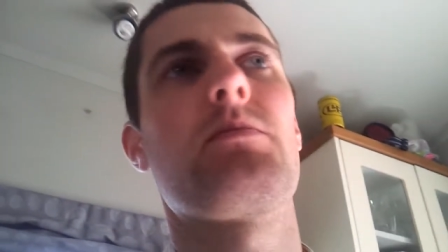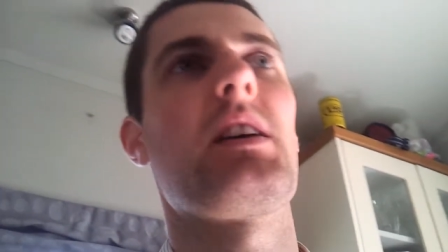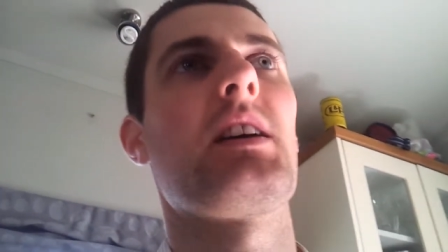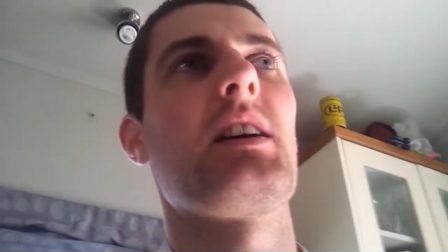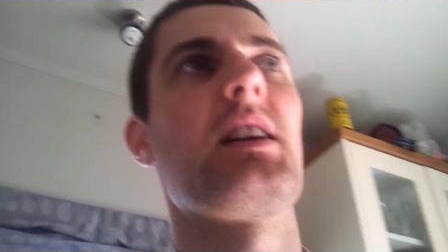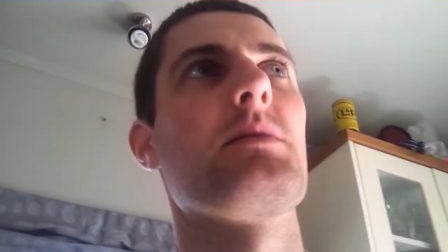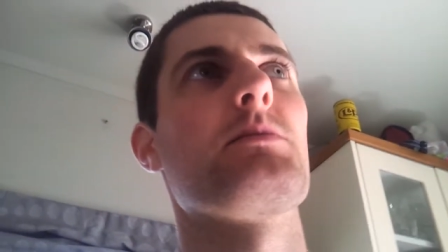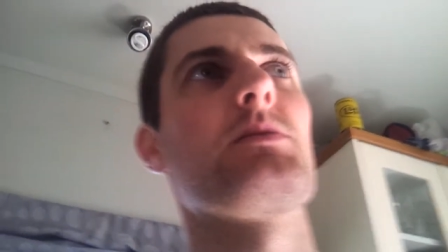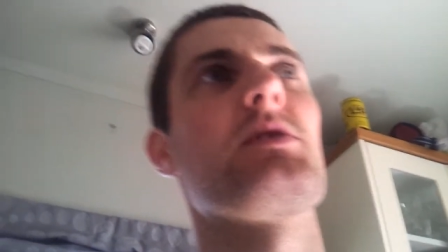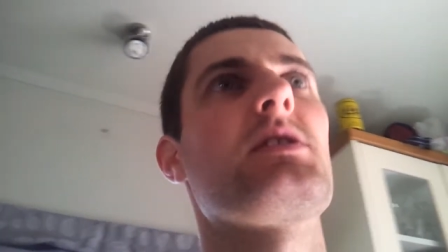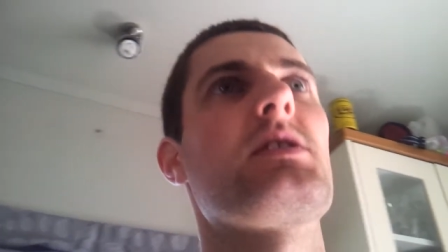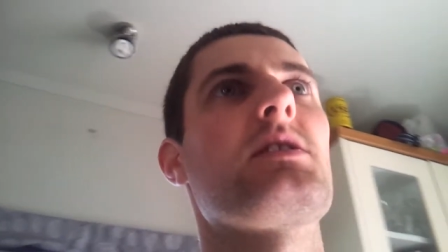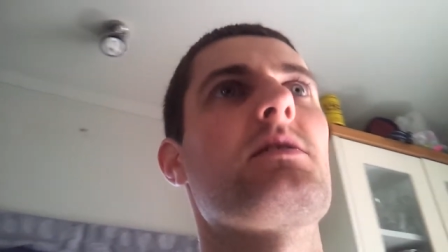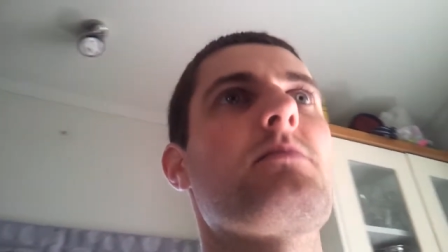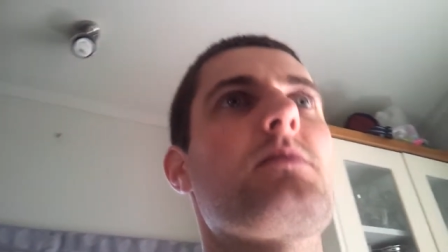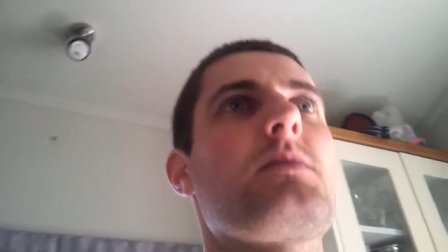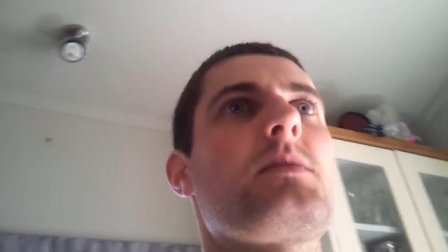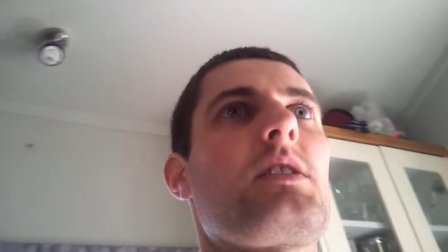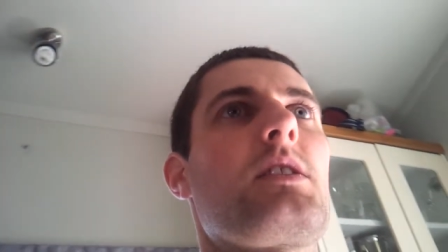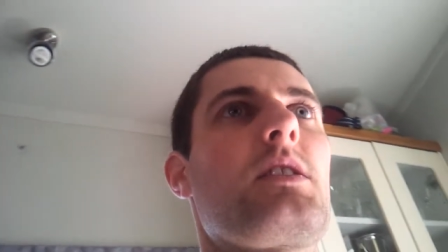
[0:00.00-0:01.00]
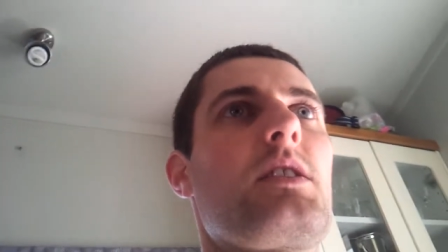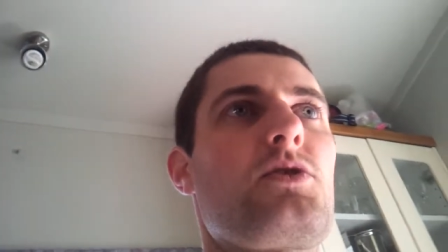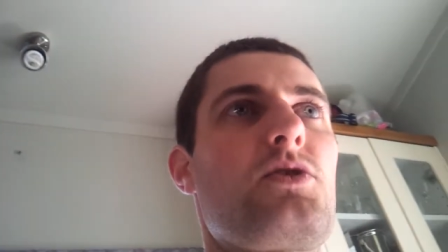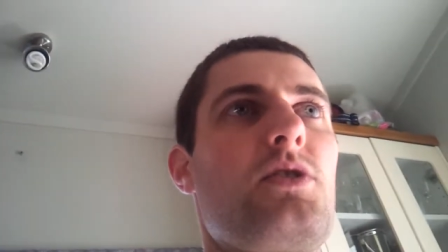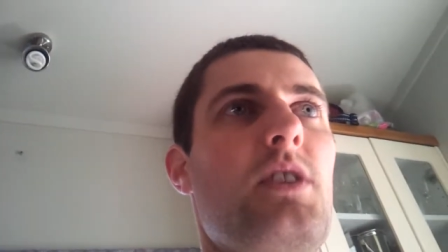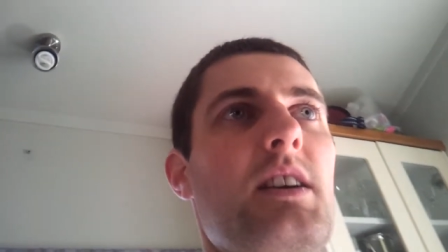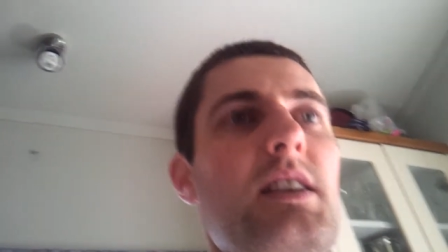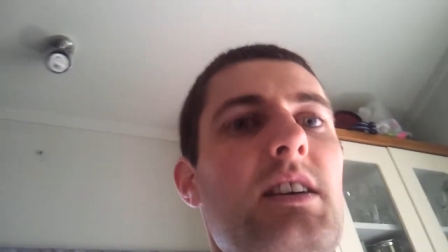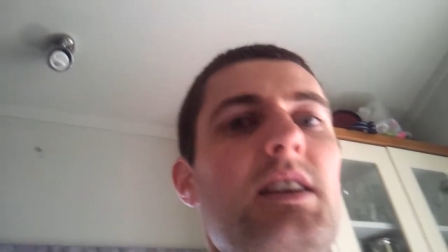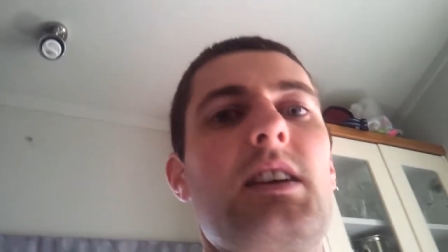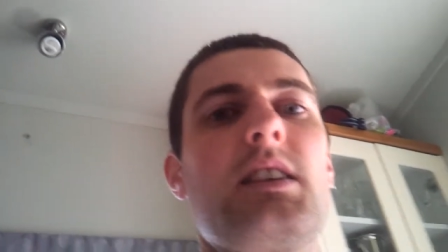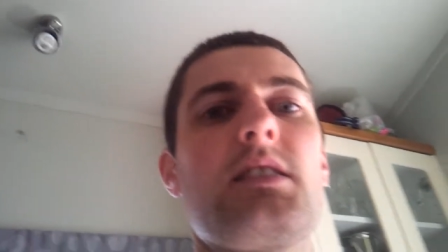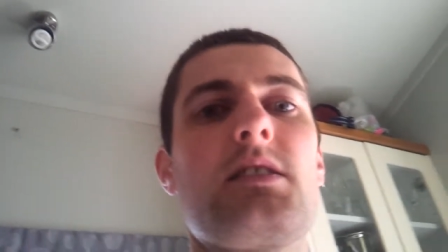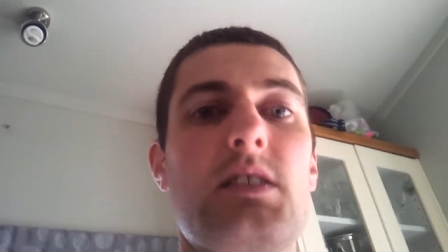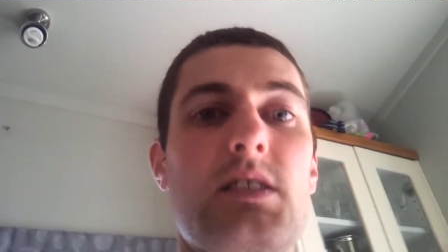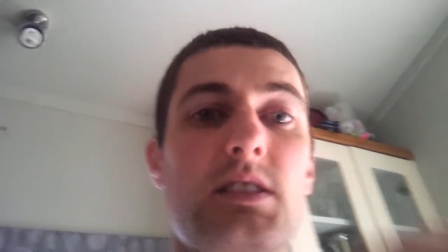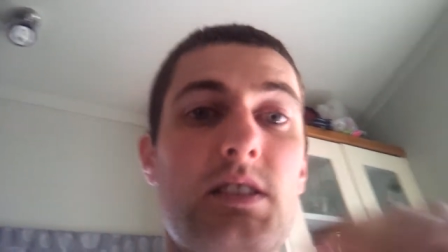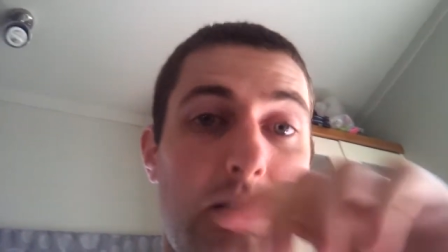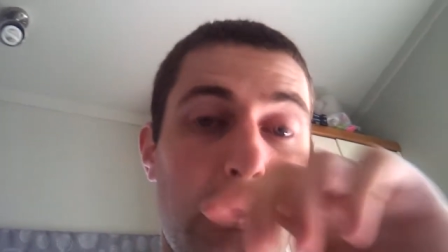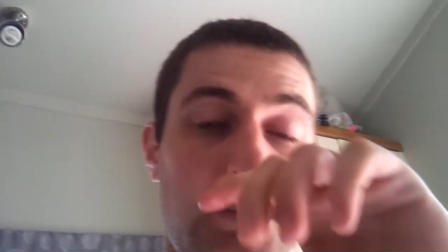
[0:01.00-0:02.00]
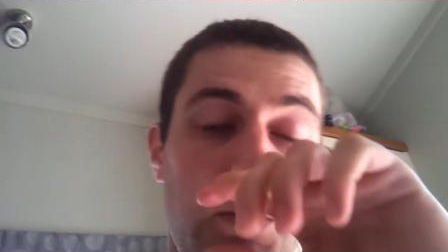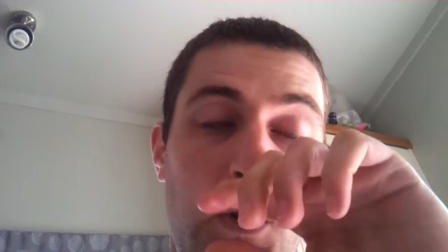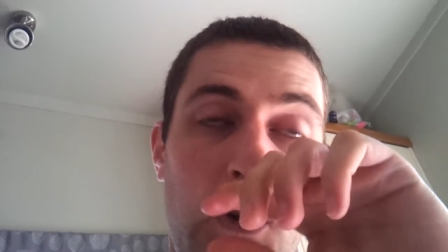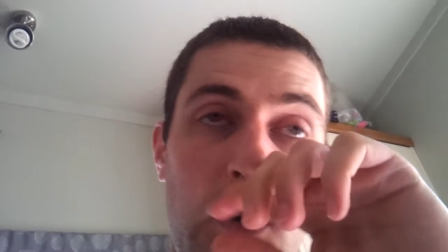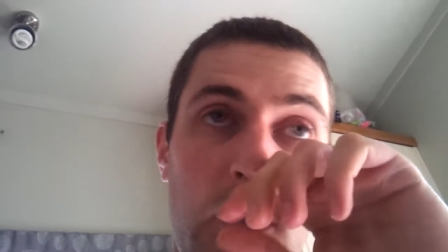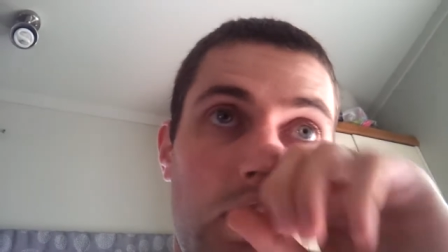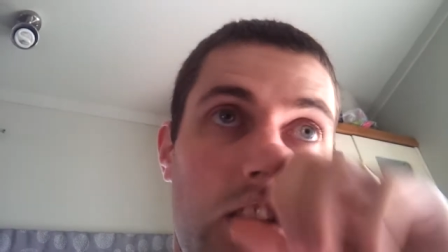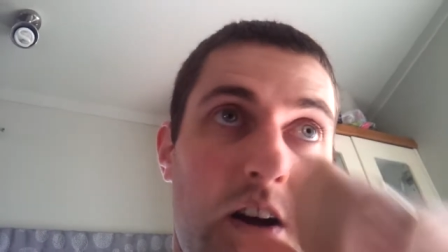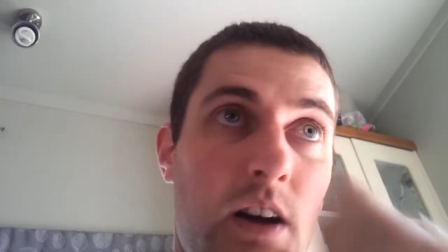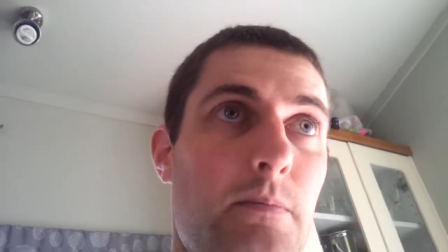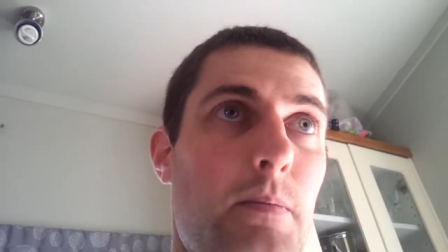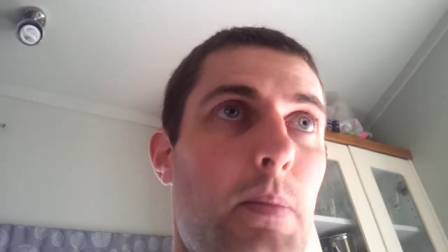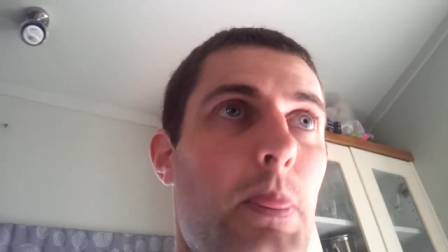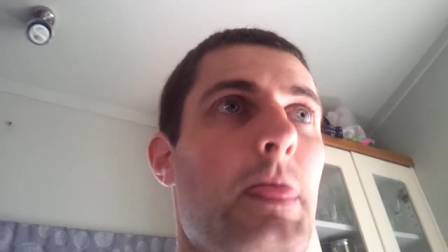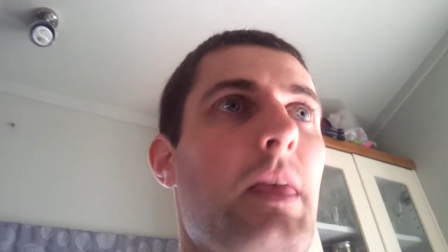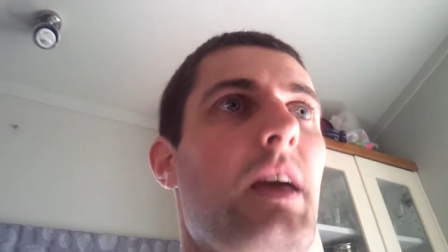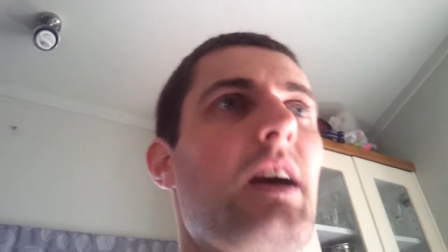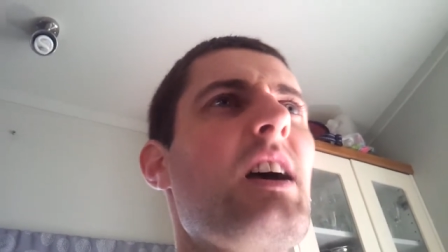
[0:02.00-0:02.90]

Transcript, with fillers: um, just going to try and get to some more um,